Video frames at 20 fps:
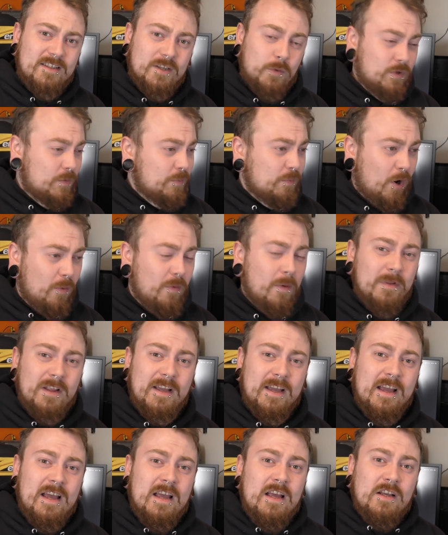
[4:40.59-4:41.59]
It was
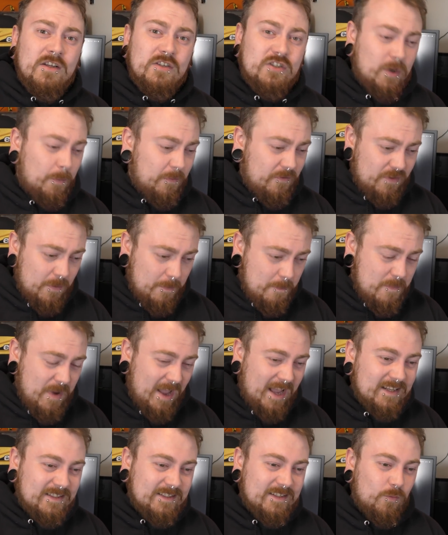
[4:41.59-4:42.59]
probably some of the
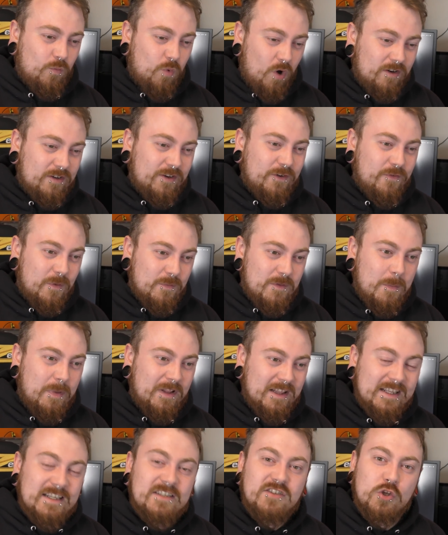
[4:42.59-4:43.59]
best work from the
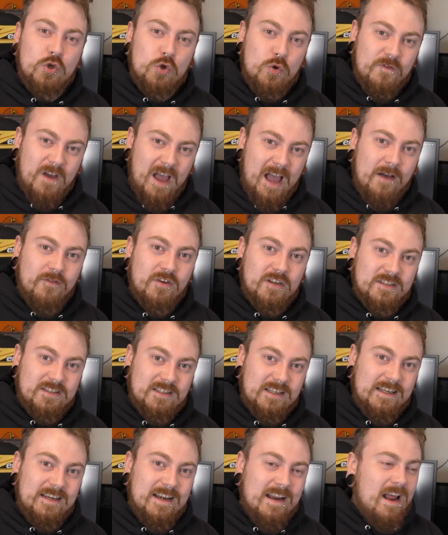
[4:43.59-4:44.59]
police that you've ever
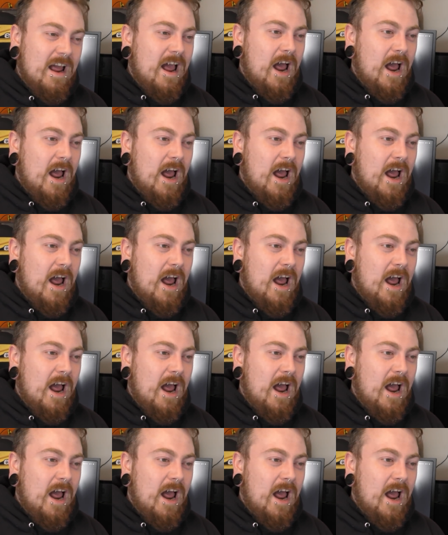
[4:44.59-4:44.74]
seen